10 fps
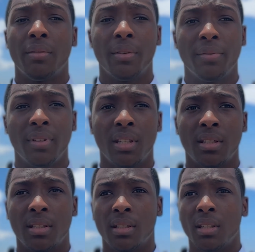the
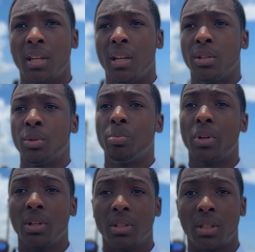fees to
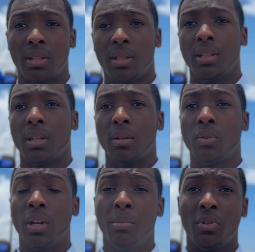purchase
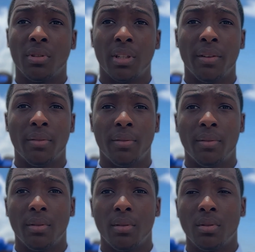good amount of
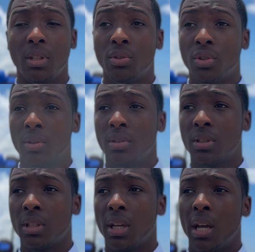the drones,